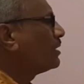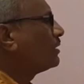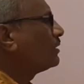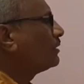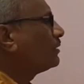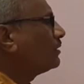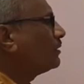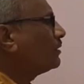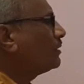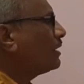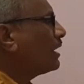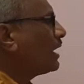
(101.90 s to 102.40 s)

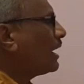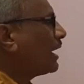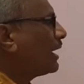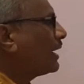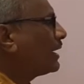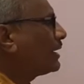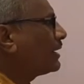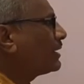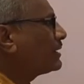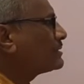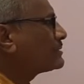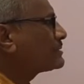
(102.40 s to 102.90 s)
the
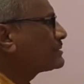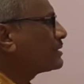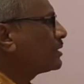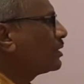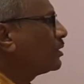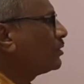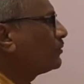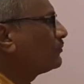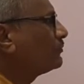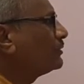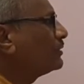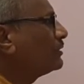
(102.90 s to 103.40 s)
address
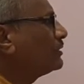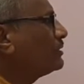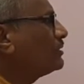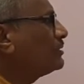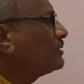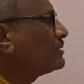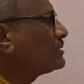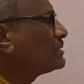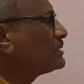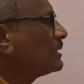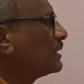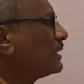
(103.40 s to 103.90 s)
of the
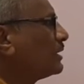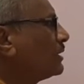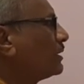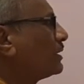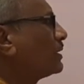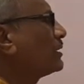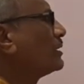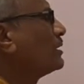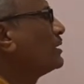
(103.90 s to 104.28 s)
sender.